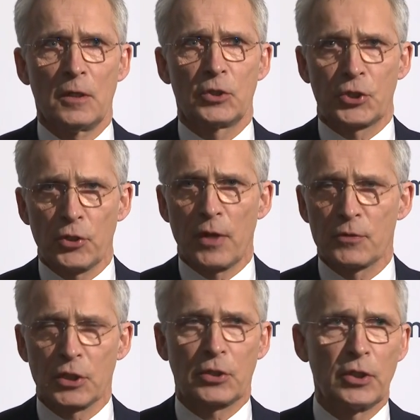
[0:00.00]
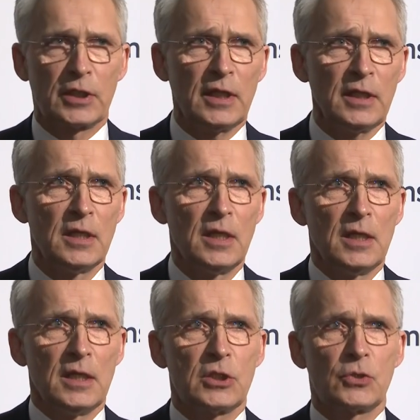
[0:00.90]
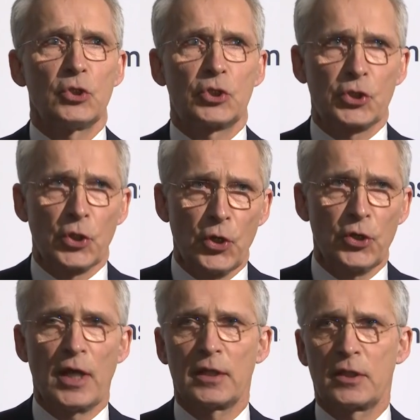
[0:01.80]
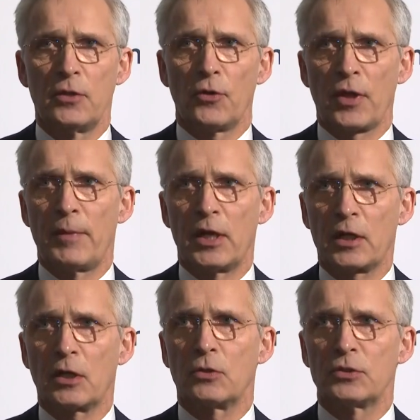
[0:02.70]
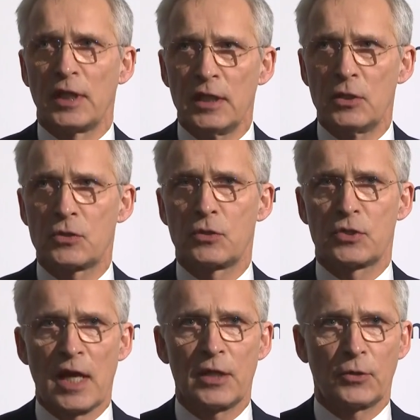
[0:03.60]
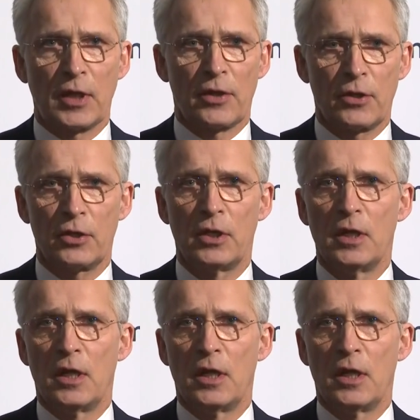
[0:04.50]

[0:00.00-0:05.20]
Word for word: ensure our security, is to ensure that North America continues to stand together